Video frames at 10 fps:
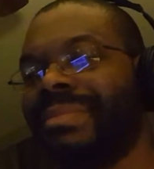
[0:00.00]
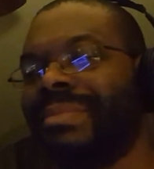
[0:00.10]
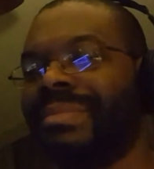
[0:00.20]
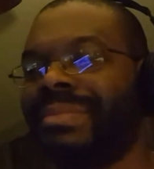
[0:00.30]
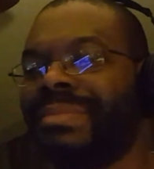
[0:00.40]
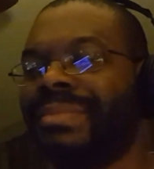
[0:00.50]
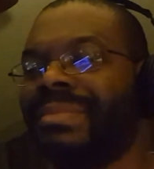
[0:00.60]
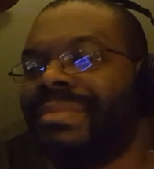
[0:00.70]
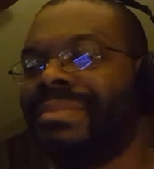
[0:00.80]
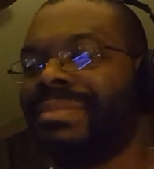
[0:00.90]

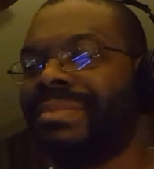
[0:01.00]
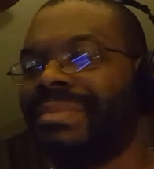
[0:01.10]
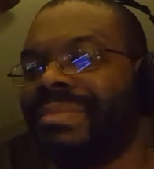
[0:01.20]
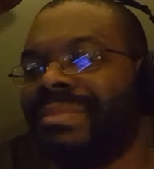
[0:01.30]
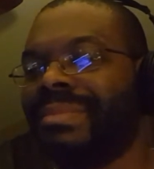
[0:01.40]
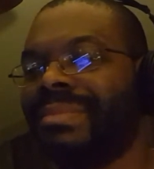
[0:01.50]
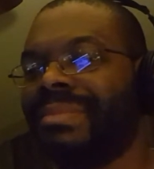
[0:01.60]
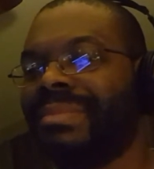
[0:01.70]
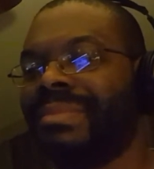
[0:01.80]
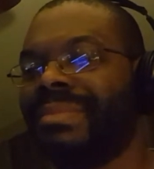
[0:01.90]

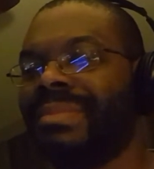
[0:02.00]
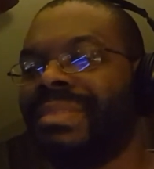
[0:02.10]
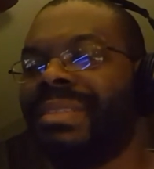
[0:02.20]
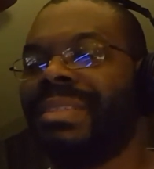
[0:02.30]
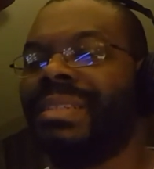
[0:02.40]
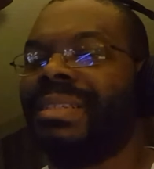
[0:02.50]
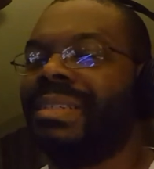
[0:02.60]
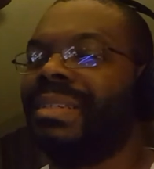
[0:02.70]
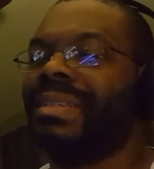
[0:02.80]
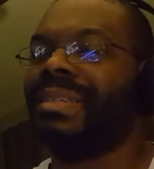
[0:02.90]

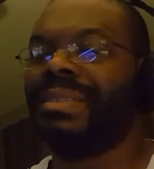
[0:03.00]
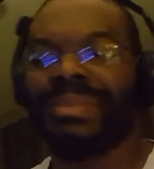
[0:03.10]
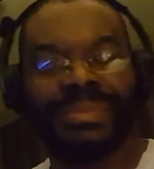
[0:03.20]
Nothing is said.